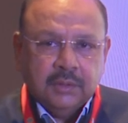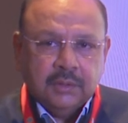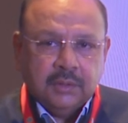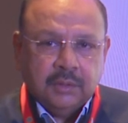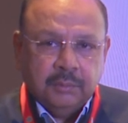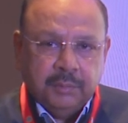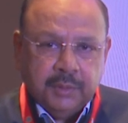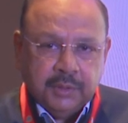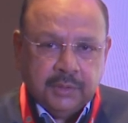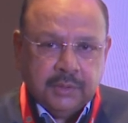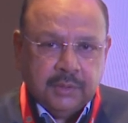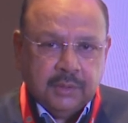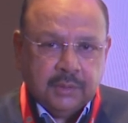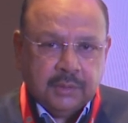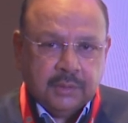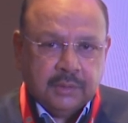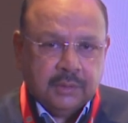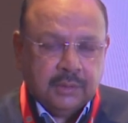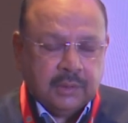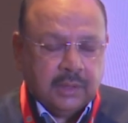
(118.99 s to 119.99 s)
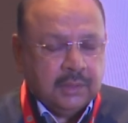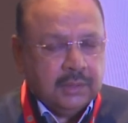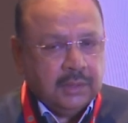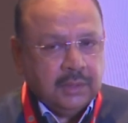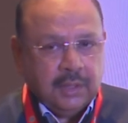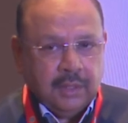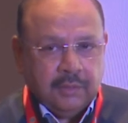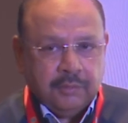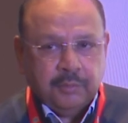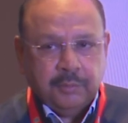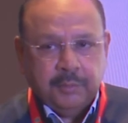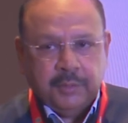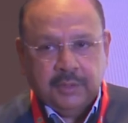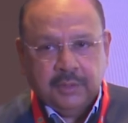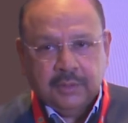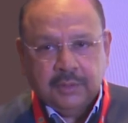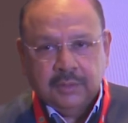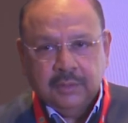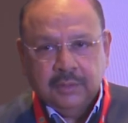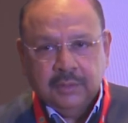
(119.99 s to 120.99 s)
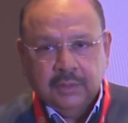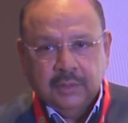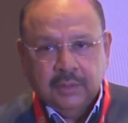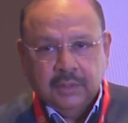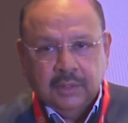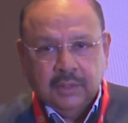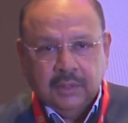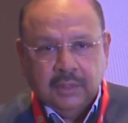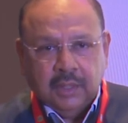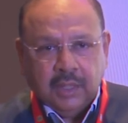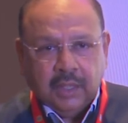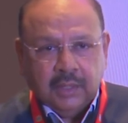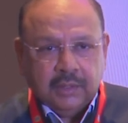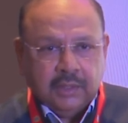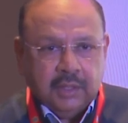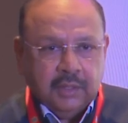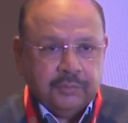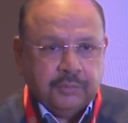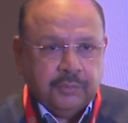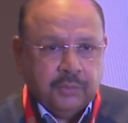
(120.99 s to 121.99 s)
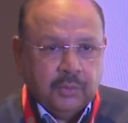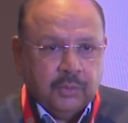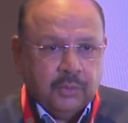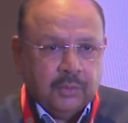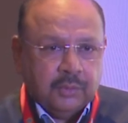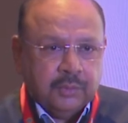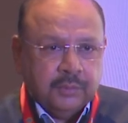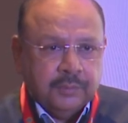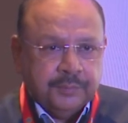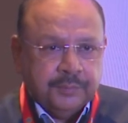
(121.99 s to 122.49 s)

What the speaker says: the business, and the government. And therefore,